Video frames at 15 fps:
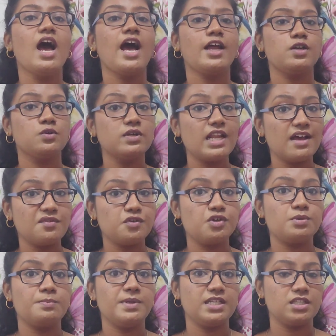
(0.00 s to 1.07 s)
I don't have
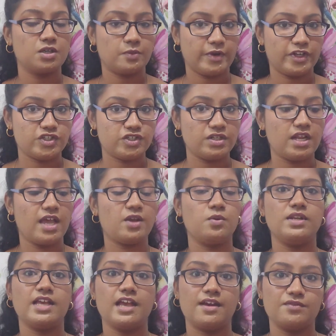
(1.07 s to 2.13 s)
to repeat the question, I
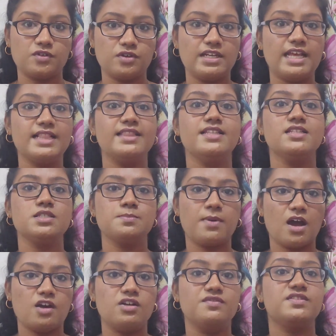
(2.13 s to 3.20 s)
only have to tell this
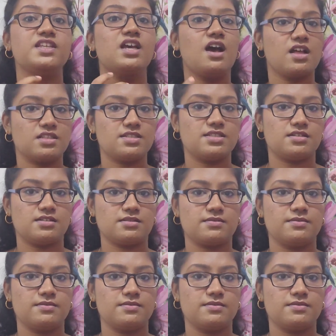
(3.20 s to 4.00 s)
part of the answer.